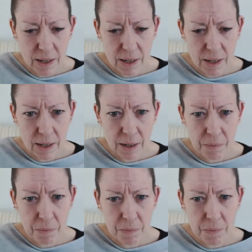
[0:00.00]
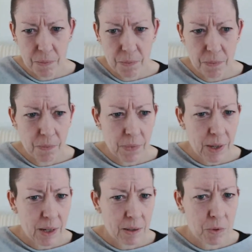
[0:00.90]
I
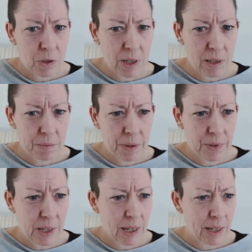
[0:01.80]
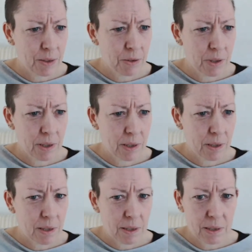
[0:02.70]
watched a little bit of Nick and Andrew, and
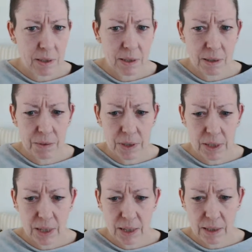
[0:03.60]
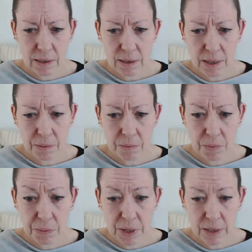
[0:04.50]
Nick was saying they
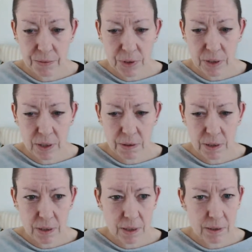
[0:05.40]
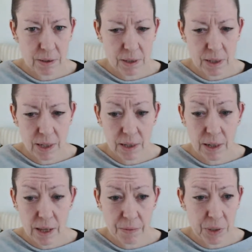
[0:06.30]
might be heading for a zero sales day. I know
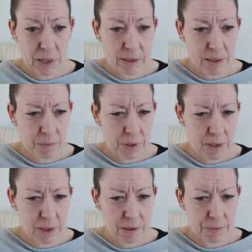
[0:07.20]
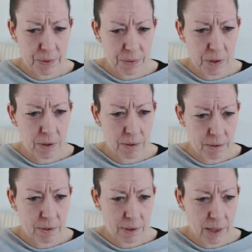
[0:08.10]
they haven't been listing, but still, if you've got
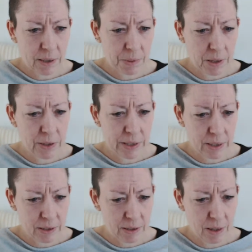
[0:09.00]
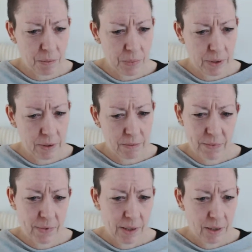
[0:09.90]
X amount of listings up, you
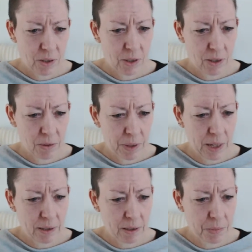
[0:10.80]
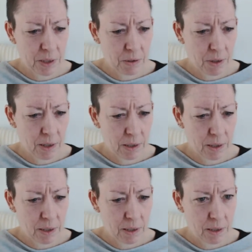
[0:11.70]
should still be getting some
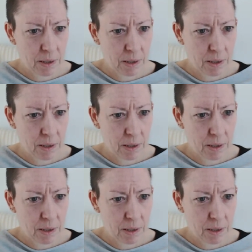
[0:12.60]
interest.